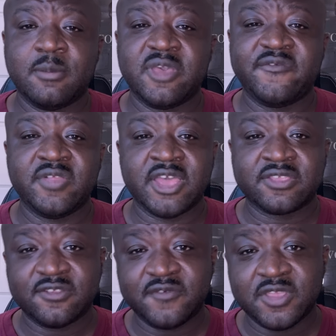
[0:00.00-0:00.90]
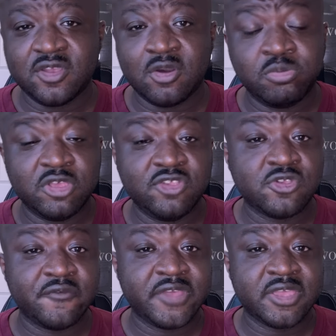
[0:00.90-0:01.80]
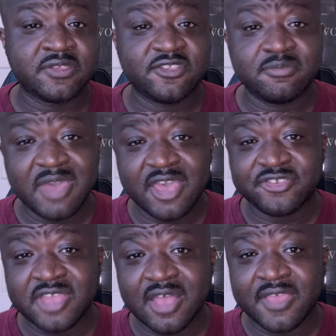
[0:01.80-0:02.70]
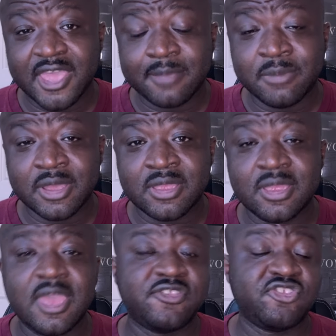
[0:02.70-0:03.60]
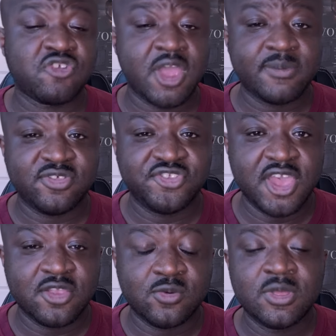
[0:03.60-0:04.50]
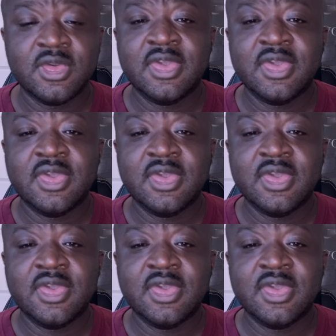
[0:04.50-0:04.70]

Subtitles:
If you like this video, please don't forget to smash that like button and subscribe to the channel.